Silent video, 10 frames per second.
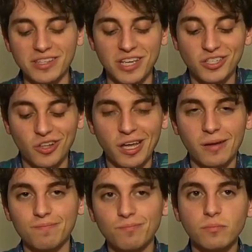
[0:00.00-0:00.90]
It tastes
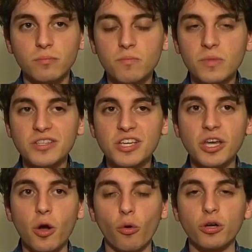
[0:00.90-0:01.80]
like it tastes
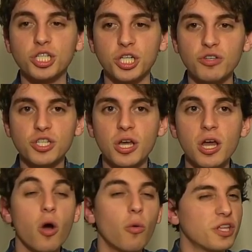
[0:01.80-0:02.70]
like orange juice
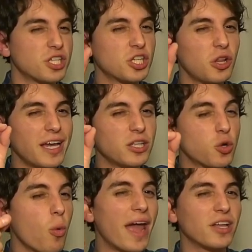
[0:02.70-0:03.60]
with a slight
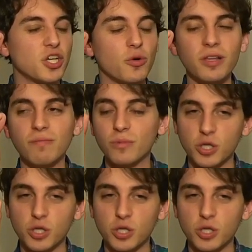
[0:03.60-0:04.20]
twang to it.